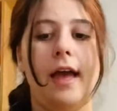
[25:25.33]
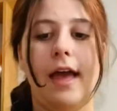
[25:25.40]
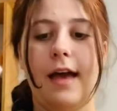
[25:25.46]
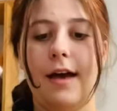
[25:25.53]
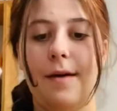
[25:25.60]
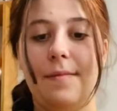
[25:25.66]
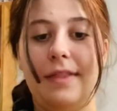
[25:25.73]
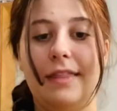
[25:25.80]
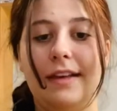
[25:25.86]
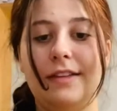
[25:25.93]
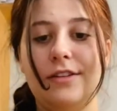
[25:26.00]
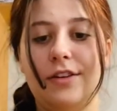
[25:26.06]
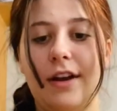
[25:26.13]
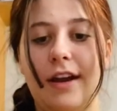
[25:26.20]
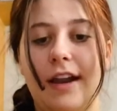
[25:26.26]
Um, and
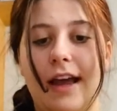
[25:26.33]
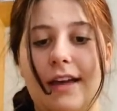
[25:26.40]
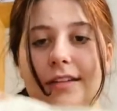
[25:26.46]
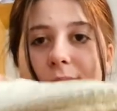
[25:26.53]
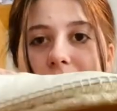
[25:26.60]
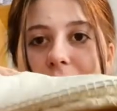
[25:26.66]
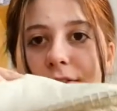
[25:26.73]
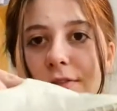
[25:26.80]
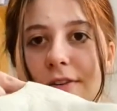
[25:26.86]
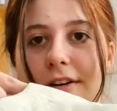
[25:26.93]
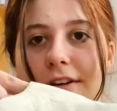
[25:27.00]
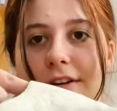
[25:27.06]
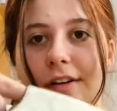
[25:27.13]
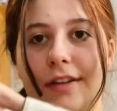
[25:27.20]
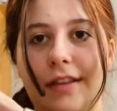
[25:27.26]
these are an
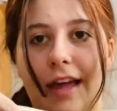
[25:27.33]
espadrille,